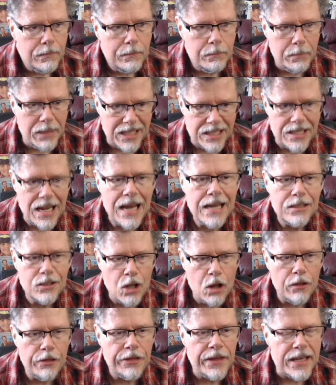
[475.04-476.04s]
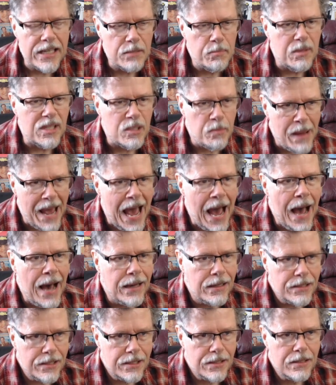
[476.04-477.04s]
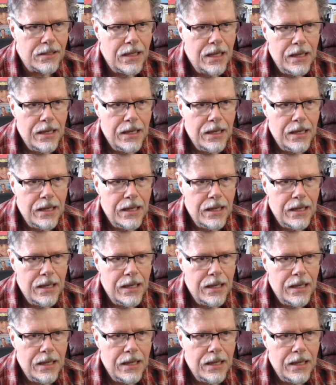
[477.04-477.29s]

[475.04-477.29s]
Besides All Things Must Pass,